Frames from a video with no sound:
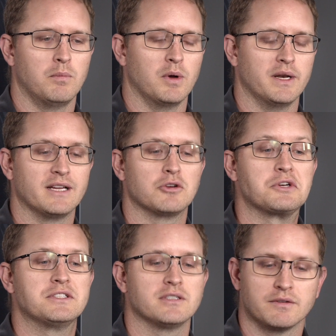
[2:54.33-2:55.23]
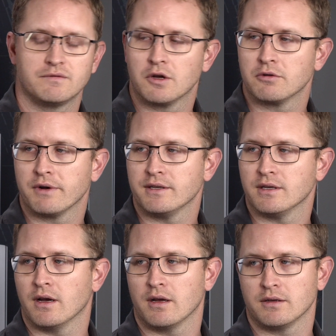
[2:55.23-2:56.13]
But increasing the flow rate
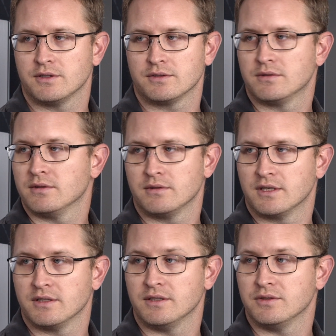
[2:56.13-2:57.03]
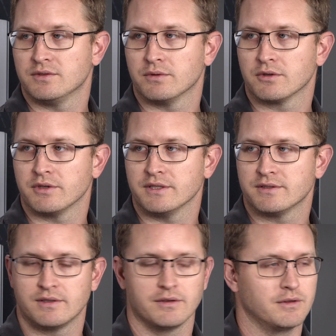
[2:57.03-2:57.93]
just continues to
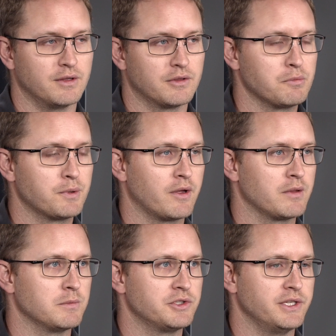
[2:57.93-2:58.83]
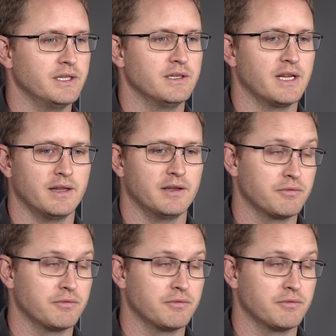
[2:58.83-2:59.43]
increase the throughput on the machine, and